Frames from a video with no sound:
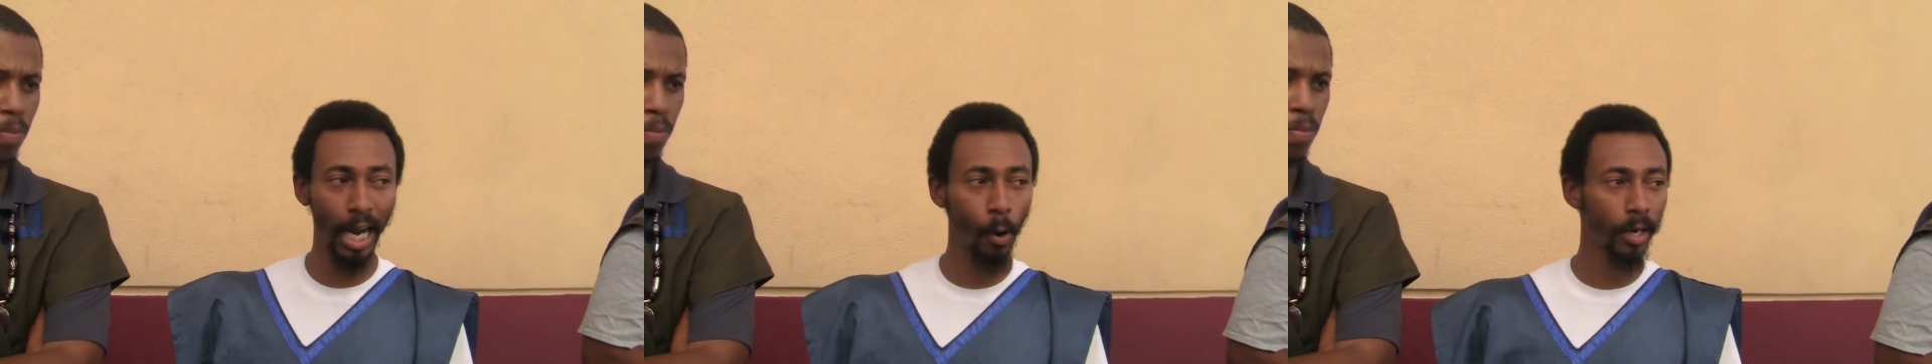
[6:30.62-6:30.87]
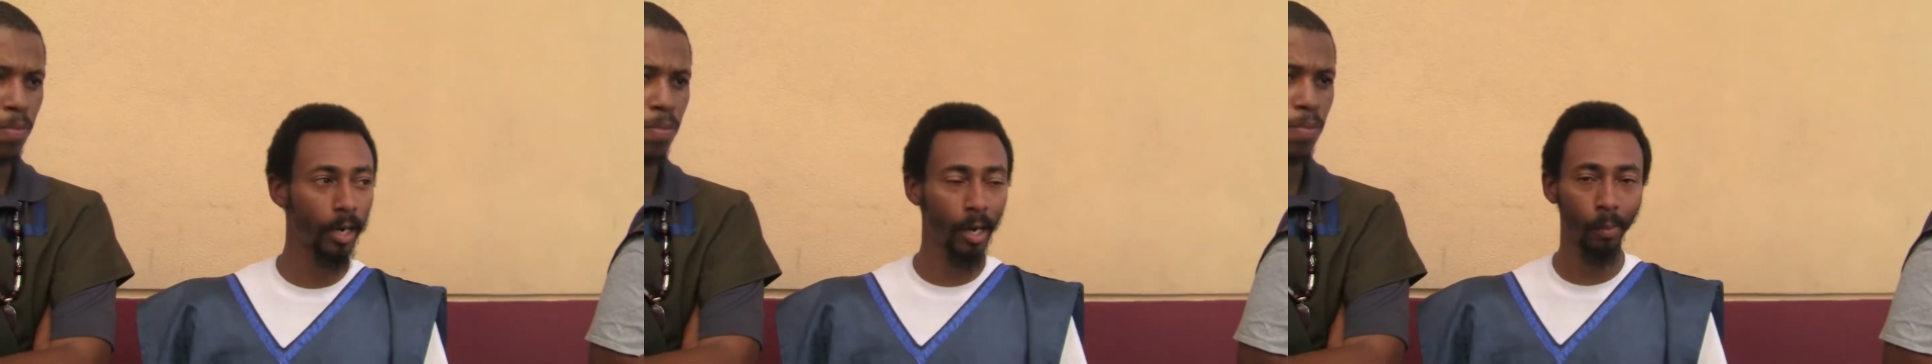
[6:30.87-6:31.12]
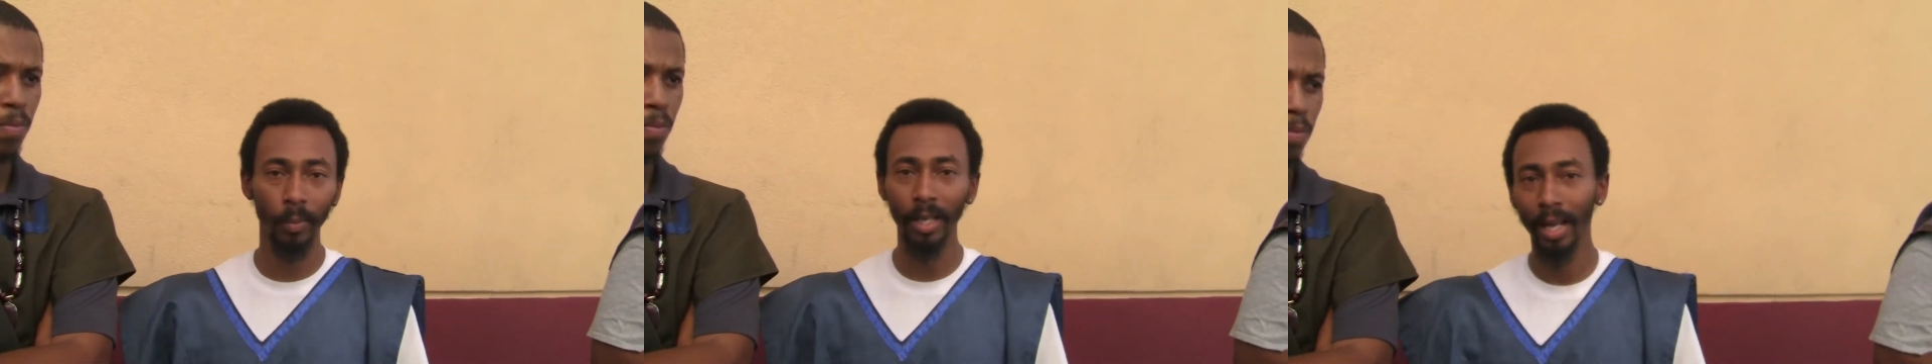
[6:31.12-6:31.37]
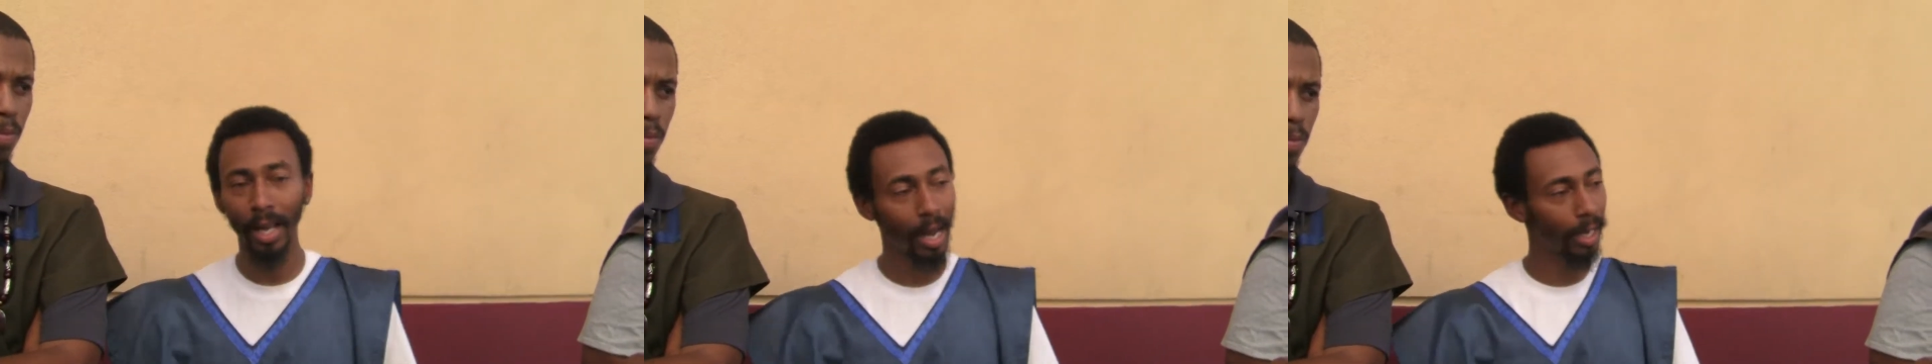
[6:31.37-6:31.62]
how it come.
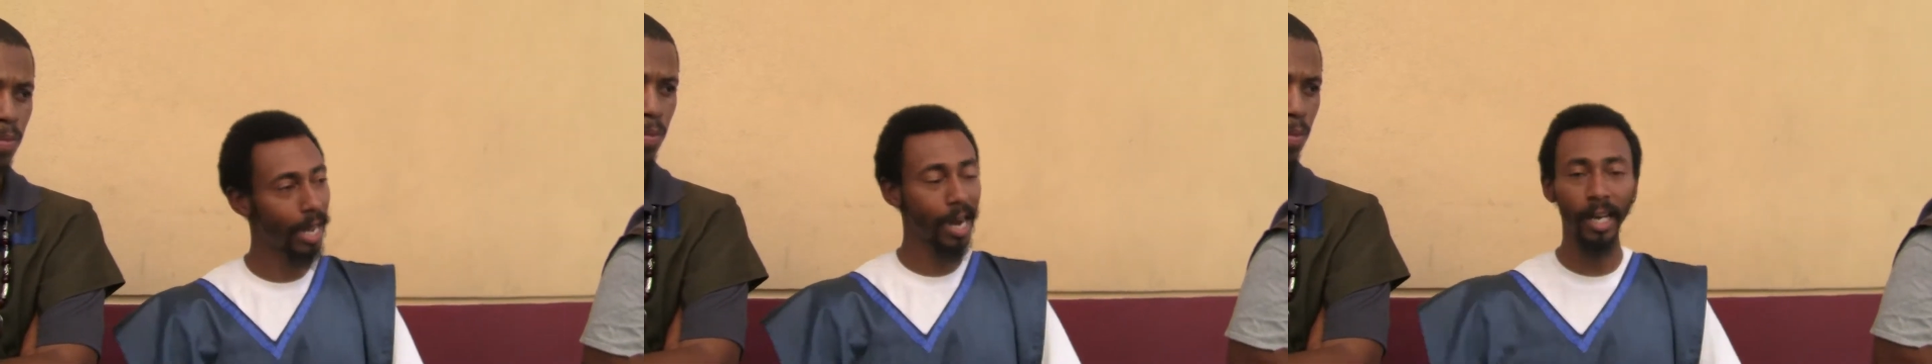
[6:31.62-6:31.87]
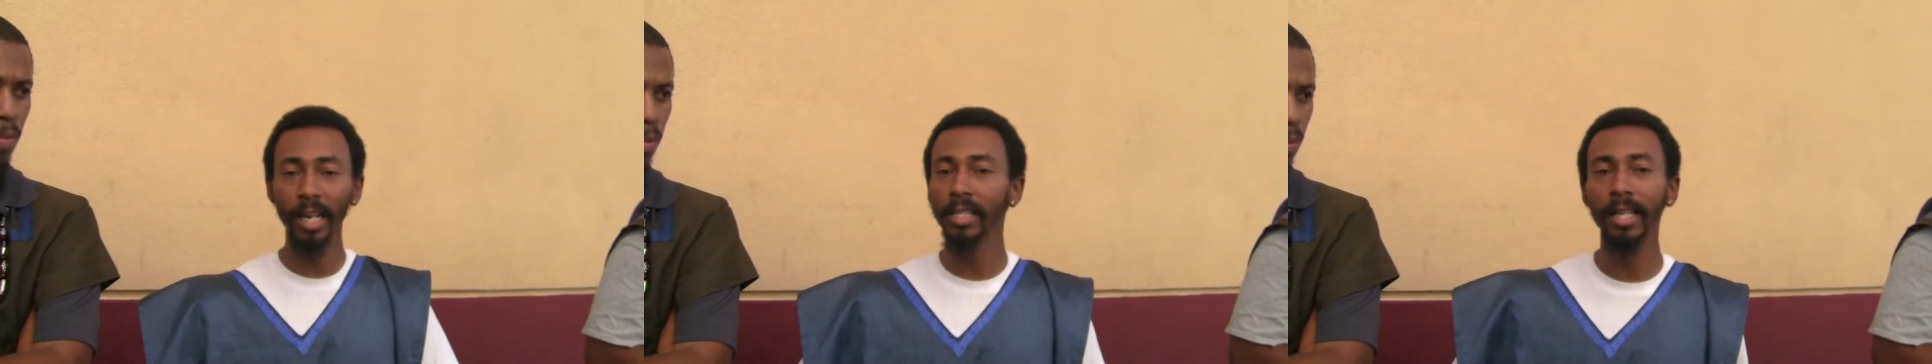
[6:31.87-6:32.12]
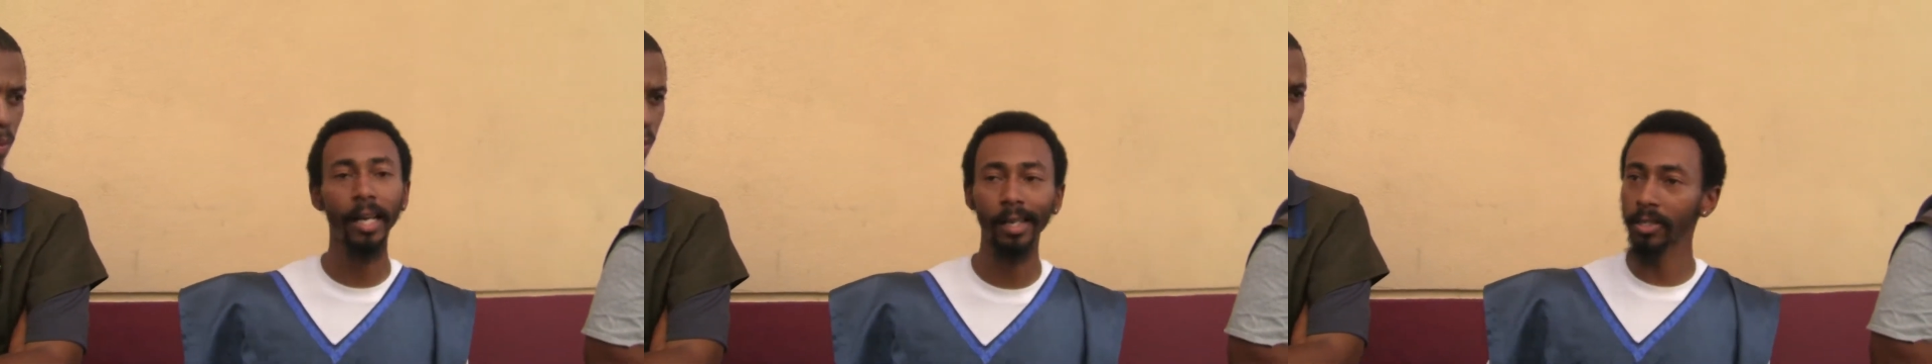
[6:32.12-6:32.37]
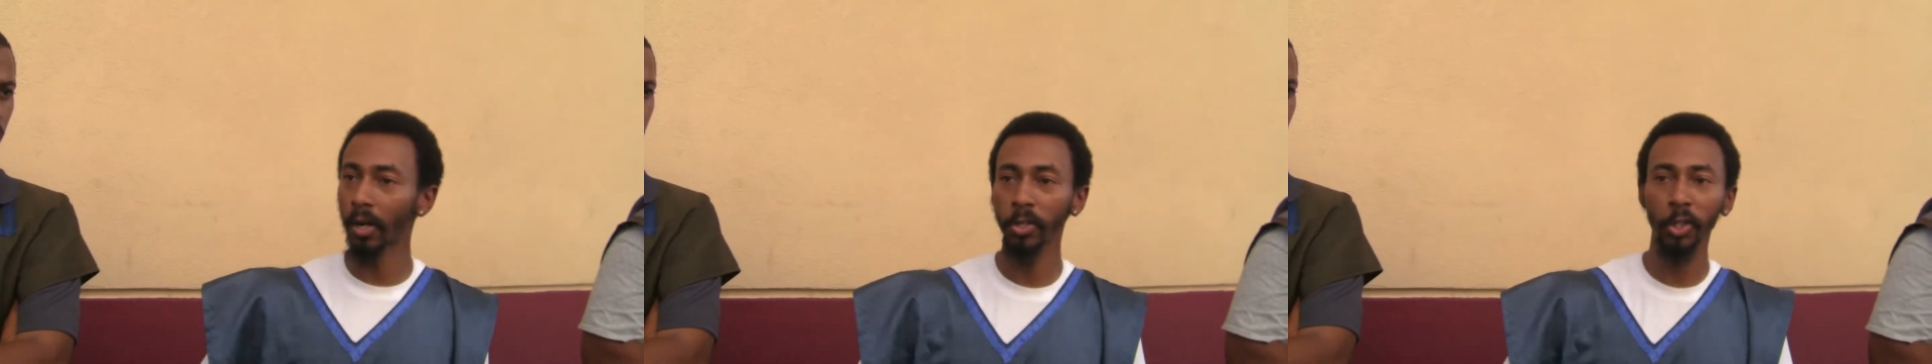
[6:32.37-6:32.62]
A lot of these
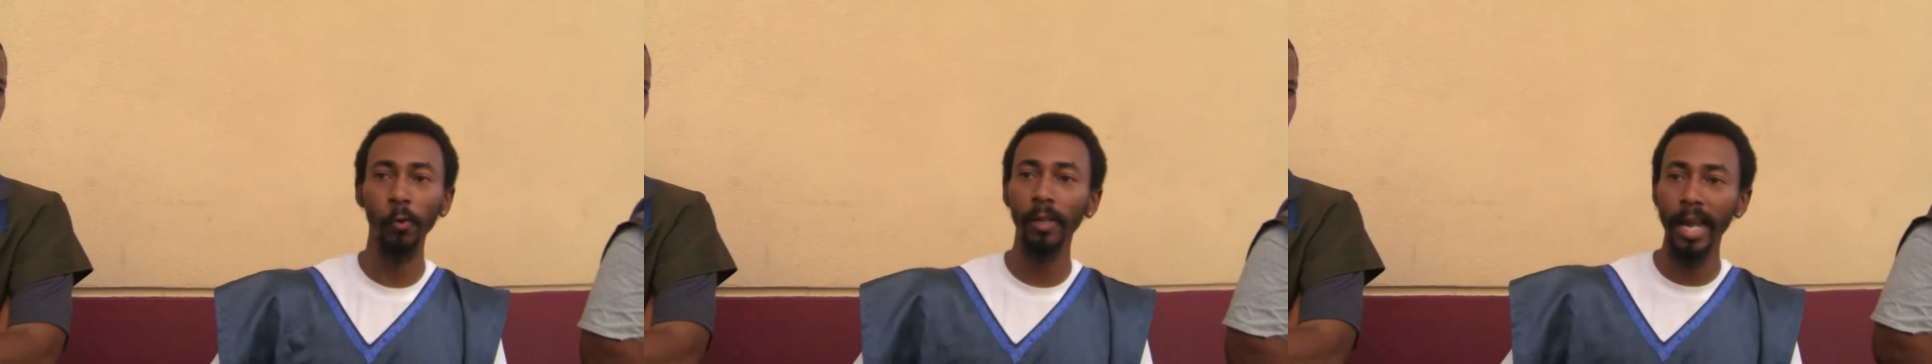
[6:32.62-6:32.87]
niggas are too